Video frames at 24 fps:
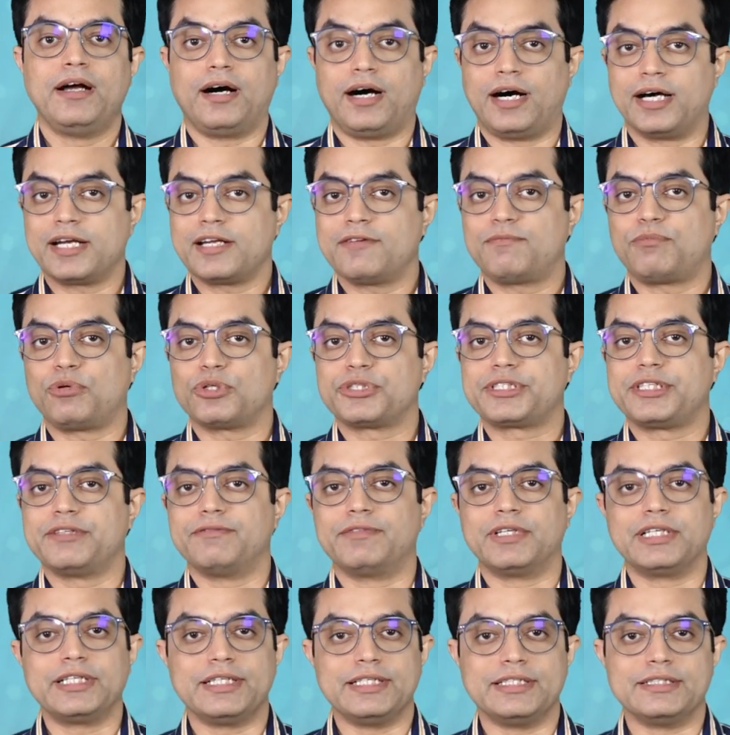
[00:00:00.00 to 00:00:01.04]
RF
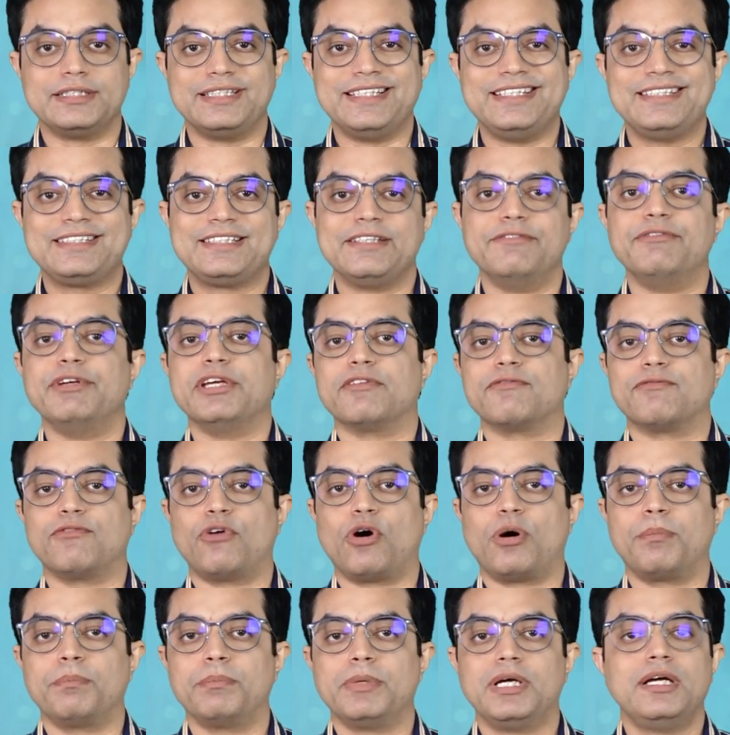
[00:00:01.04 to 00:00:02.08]
positive one is the severe
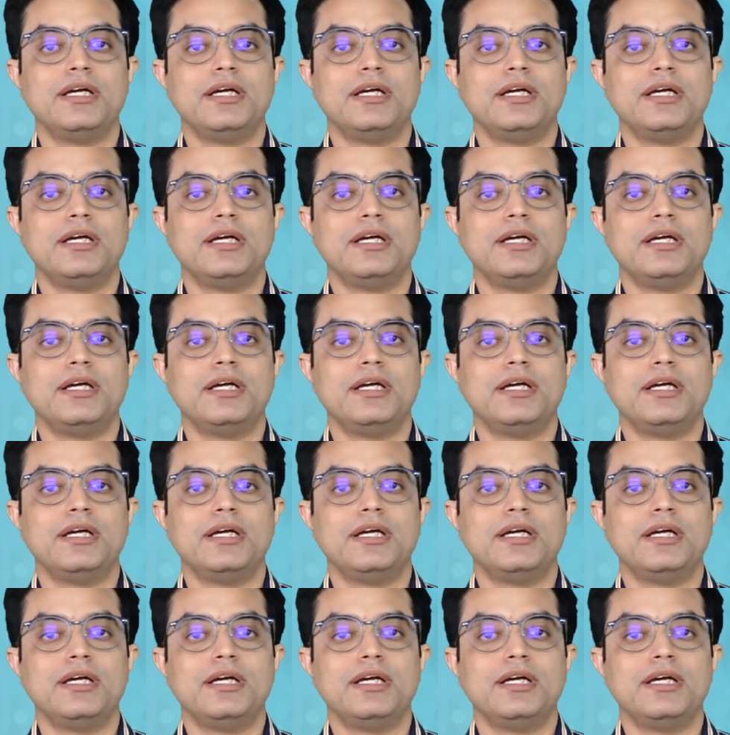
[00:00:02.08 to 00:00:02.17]
form.